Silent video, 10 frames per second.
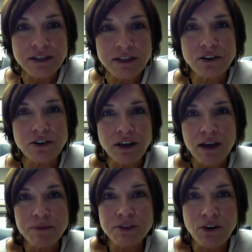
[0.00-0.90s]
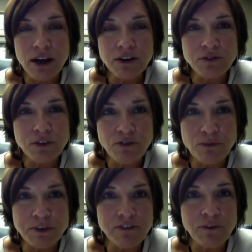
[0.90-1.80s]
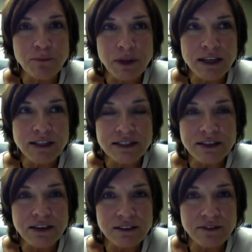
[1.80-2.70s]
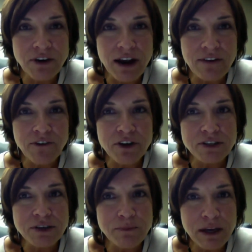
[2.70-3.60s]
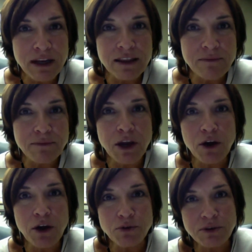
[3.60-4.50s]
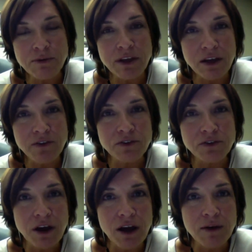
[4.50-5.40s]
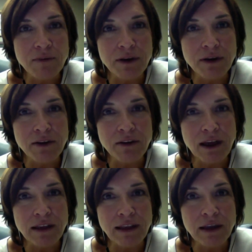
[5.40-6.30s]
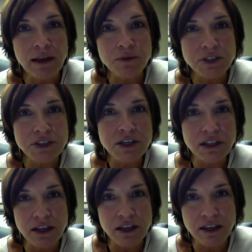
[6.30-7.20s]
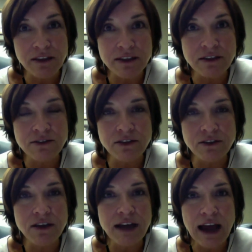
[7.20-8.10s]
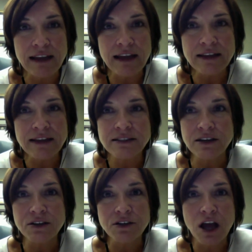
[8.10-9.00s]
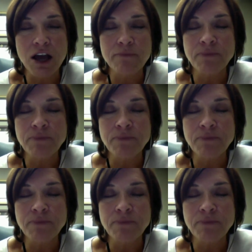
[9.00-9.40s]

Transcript: on campus are actually from different places all over Africa, so many of them know some of the other um, languages and the, and the, the dialects. They're um,